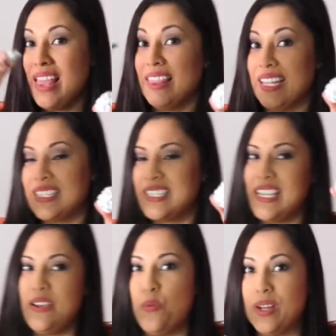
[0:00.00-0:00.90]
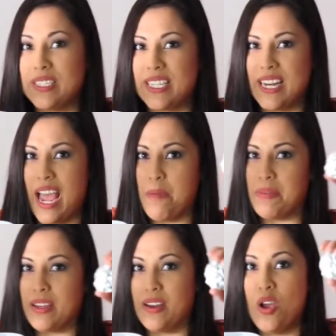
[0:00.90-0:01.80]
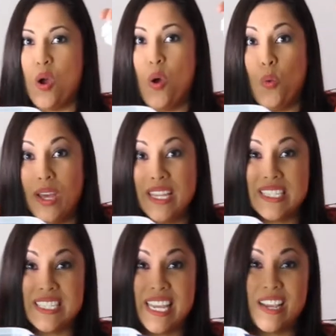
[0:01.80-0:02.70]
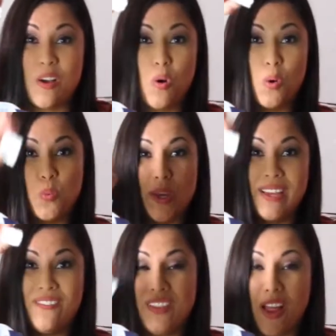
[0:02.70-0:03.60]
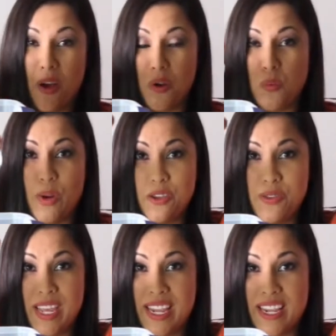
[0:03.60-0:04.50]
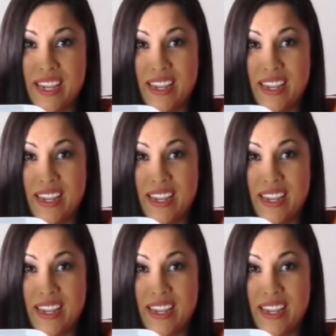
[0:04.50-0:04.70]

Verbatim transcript: Let's see what's gonna happen. Will it sink or will it float? What do you think?